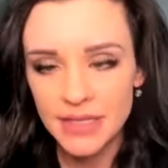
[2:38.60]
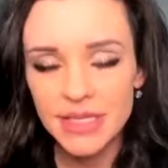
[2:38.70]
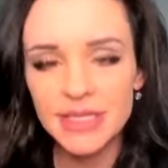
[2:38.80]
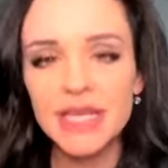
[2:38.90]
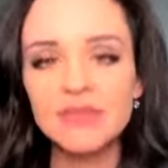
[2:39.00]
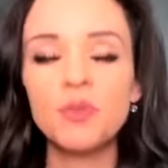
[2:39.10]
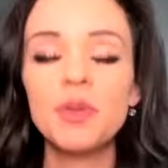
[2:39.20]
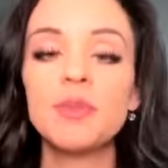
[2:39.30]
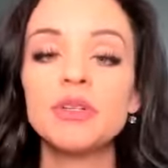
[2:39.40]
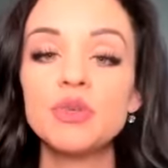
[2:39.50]
Successful
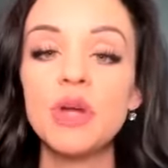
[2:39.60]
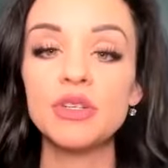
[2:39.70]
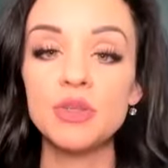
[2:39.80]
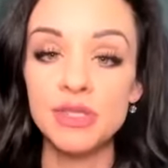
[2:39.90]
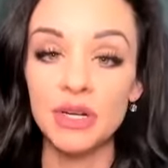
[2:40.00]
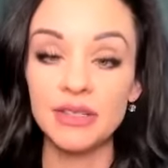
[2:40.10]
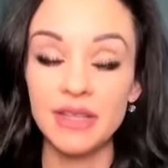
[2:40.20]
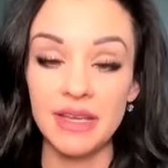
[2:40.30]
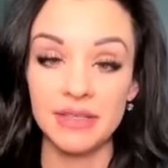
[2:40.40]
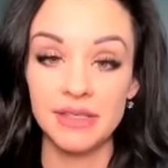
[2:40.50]
people do not do certain
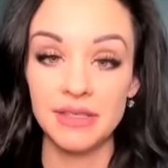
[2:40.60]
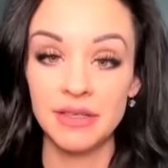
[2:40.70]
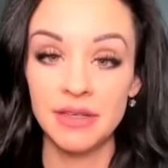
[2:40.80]
things.